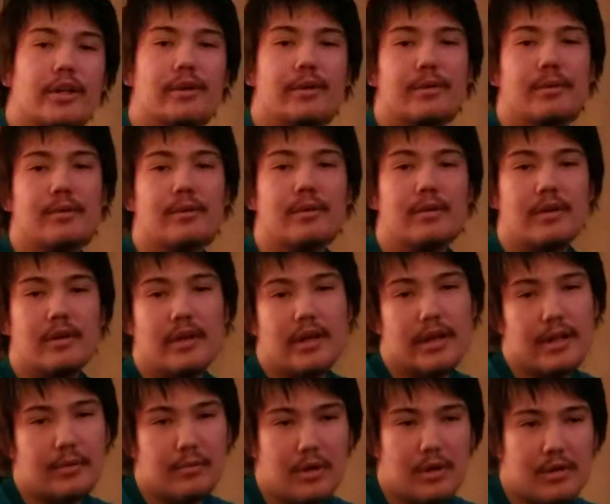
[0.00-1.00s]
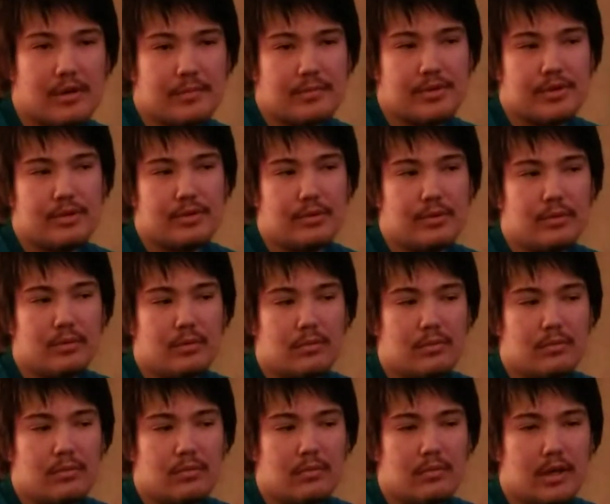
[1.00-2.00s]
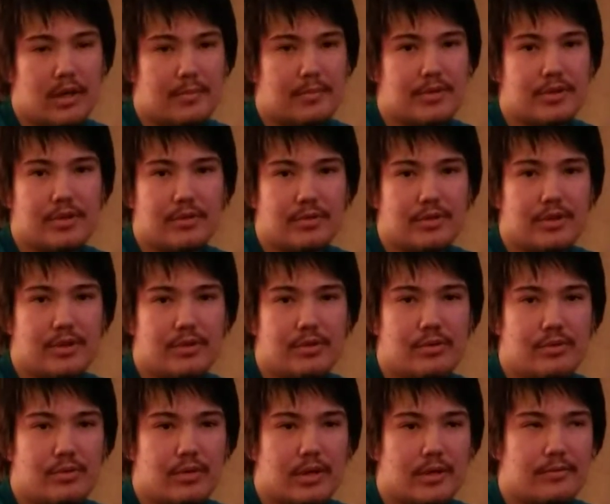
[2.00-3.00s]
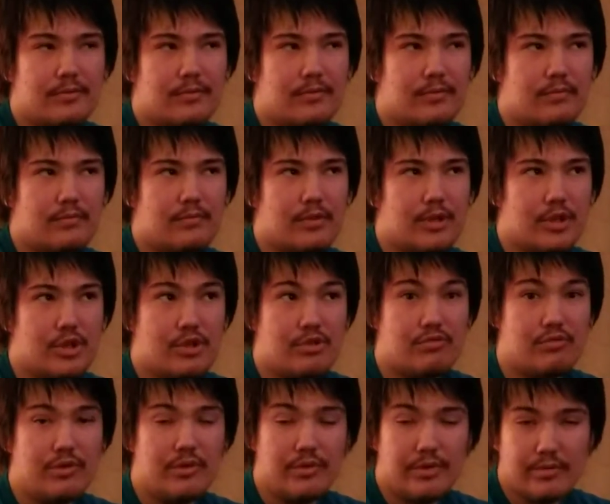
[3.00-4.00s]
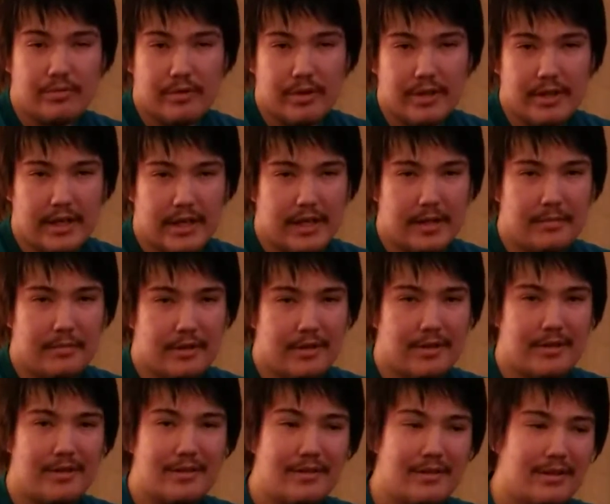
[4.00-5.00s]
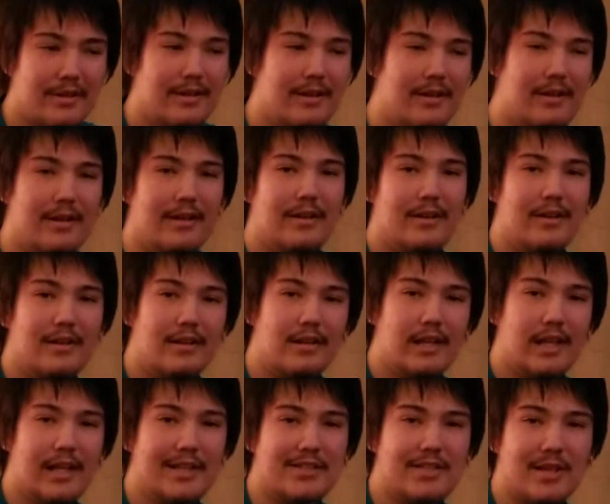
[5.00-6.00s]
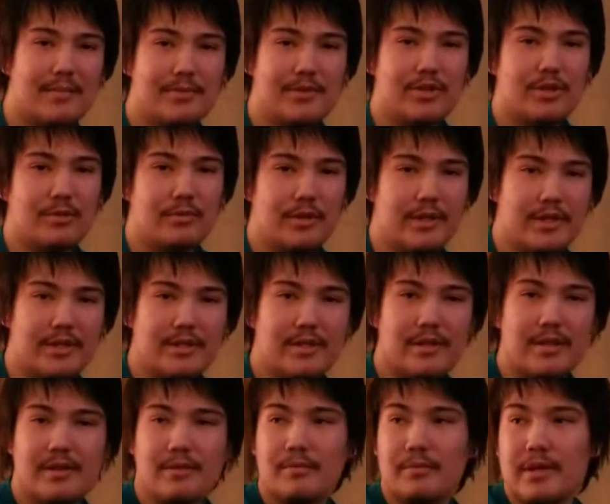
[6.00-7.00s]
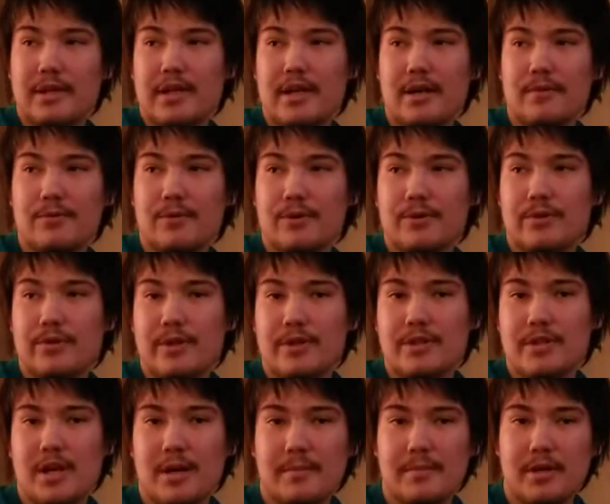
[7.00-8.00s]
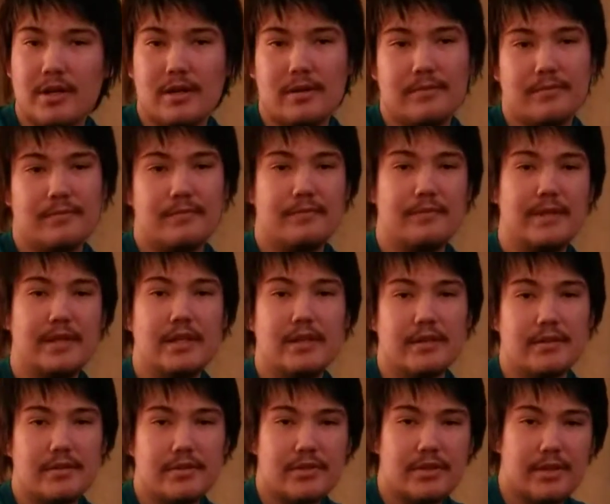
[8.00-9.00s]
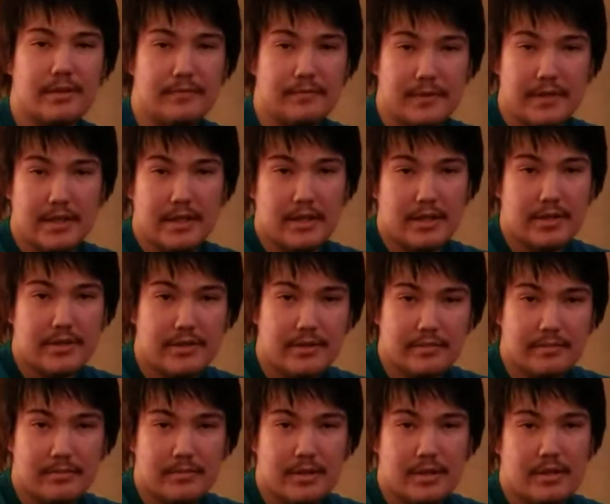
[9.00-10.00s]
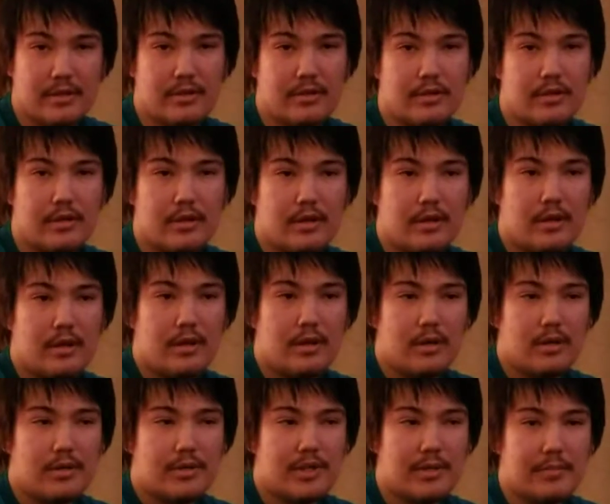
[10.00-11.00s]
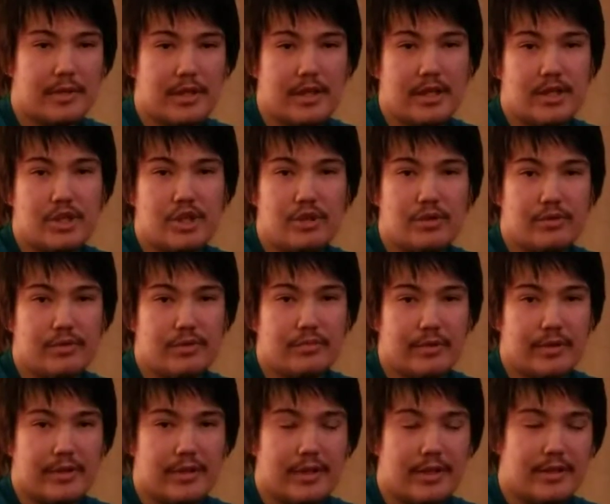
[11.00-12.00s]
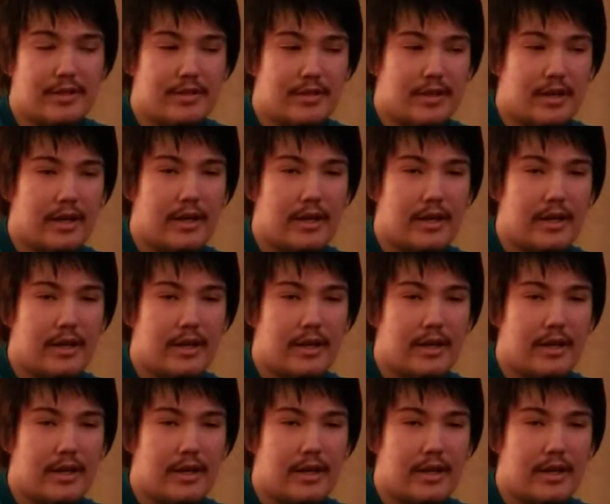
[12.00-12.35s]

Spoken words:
Hello, and welcome to episode 2 of The Truth with Damien. Last episode, we covered the topic of vegans and veganism and some of the issues with it.